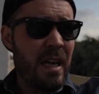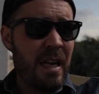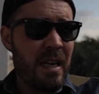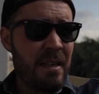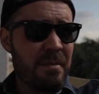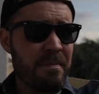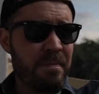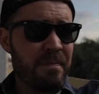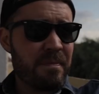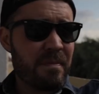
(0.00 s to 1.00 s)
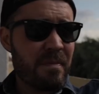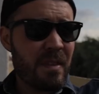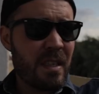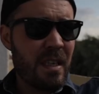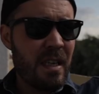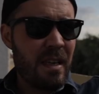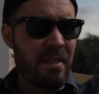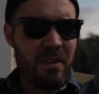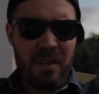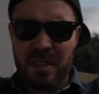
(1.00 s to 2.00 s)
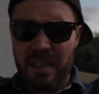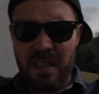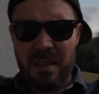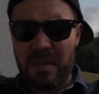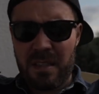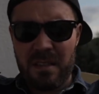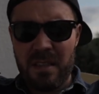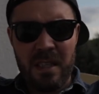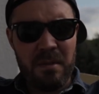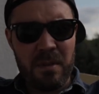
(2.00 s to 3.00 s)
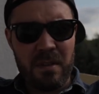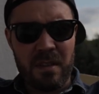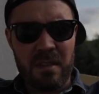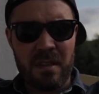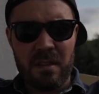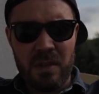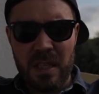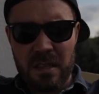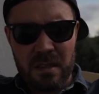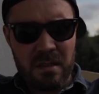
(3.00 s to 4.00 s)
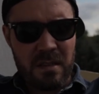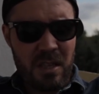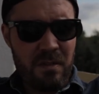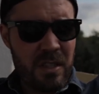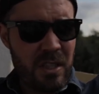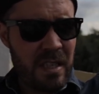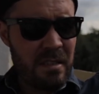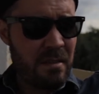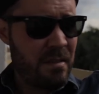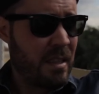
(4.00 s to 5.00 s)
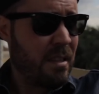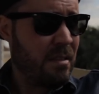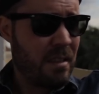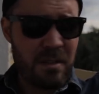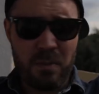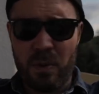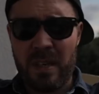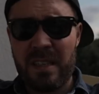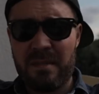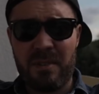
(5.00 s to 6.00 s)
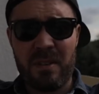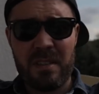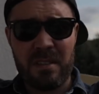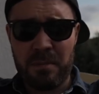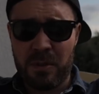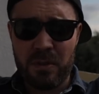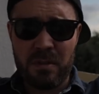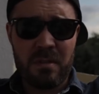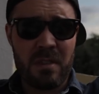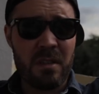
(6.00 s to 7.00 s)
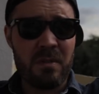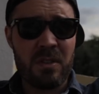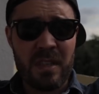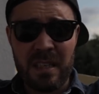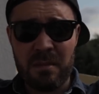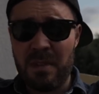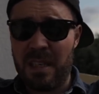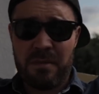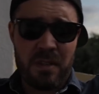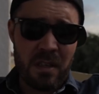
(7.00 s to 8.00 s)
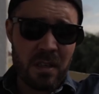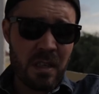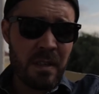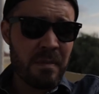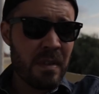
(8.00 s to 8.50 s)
Um, they're actually getting a bit sneaky with this, and they're realizing that selvage is a thing. That's why they're actually producing selvage denim, if they are.